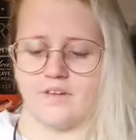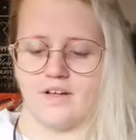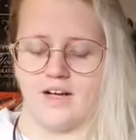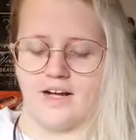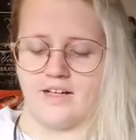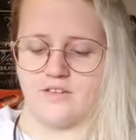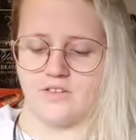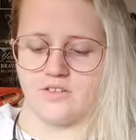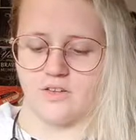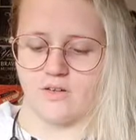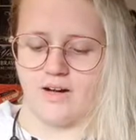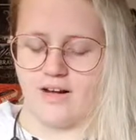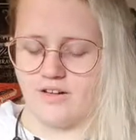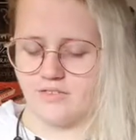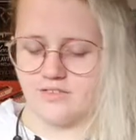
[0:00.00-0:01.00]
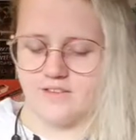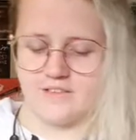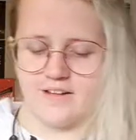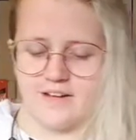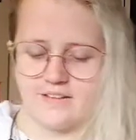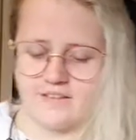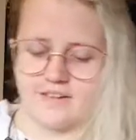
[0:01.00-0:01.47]
And so after
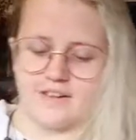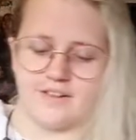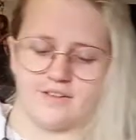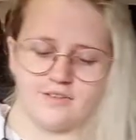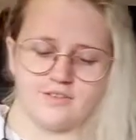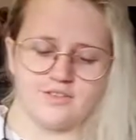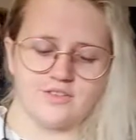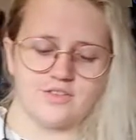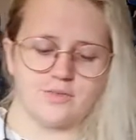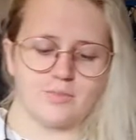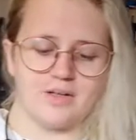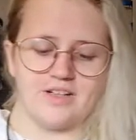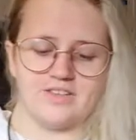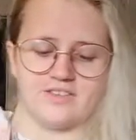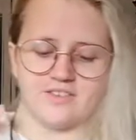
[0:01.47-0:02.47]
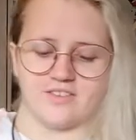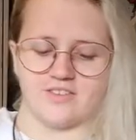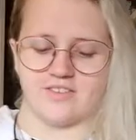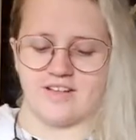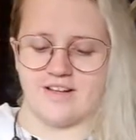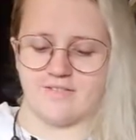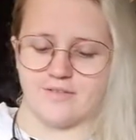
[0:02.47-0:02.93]
that, they go to this place because
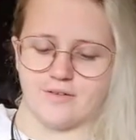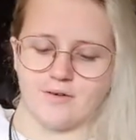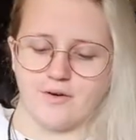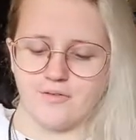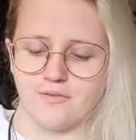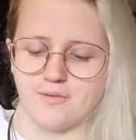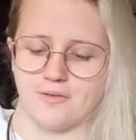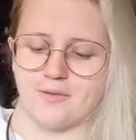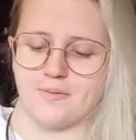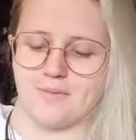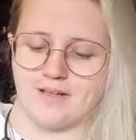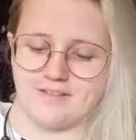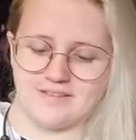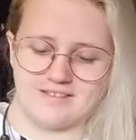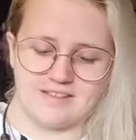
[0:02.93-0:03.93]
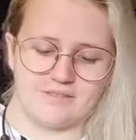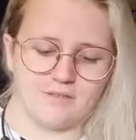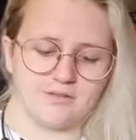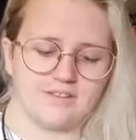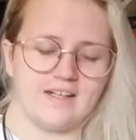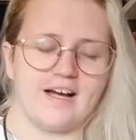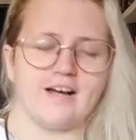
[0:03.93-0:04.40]
they have their own room at the Devil
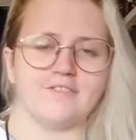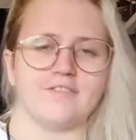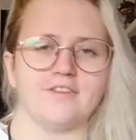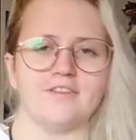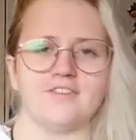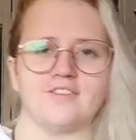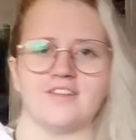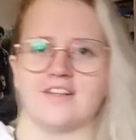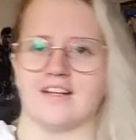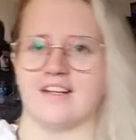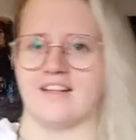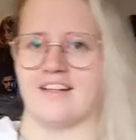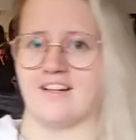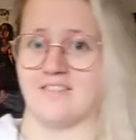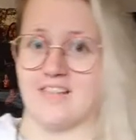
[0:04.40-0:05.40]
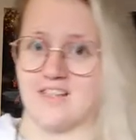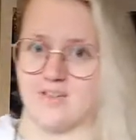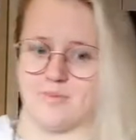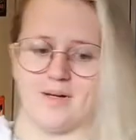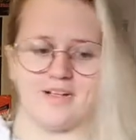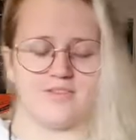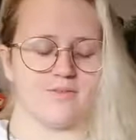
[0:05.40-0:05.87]
Tavern, so they can have their
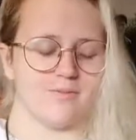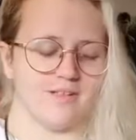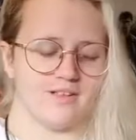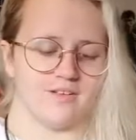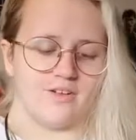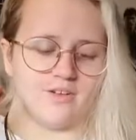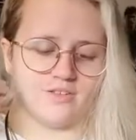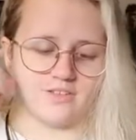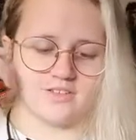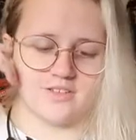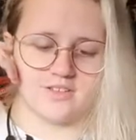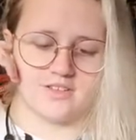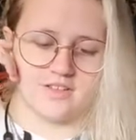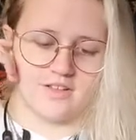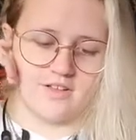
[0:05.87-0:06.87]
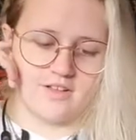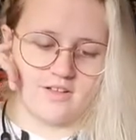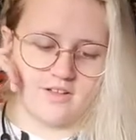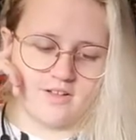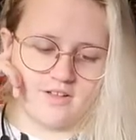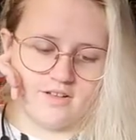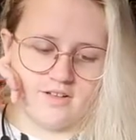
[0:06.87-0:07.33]
space from the adults.
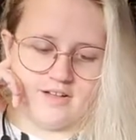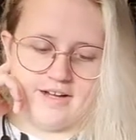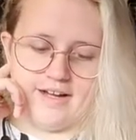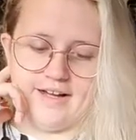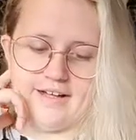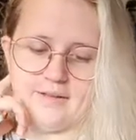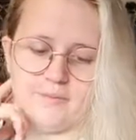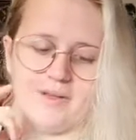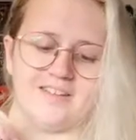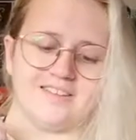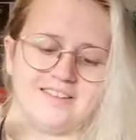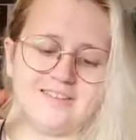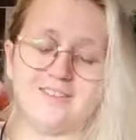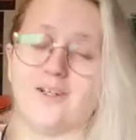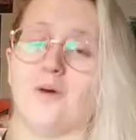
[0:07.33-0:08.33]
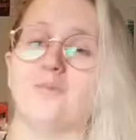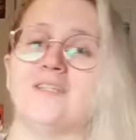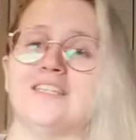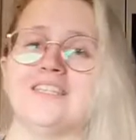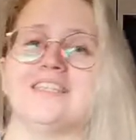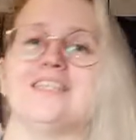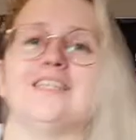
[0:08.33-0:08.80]
And apparently
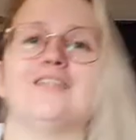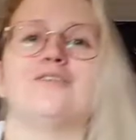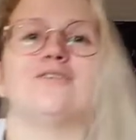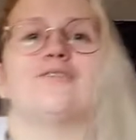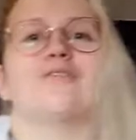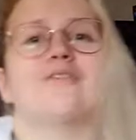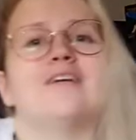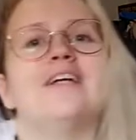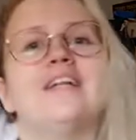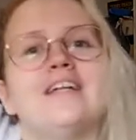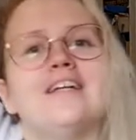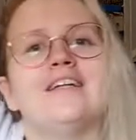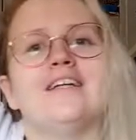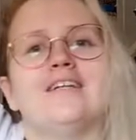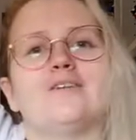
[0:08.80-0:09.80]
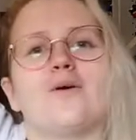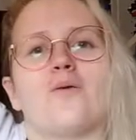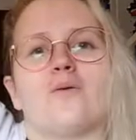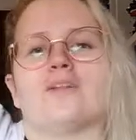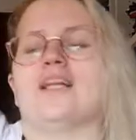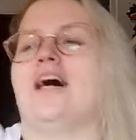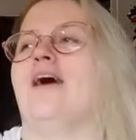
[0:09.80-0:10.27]
Thomas is really
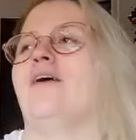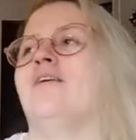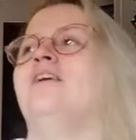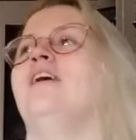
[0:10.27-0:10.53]
tall now.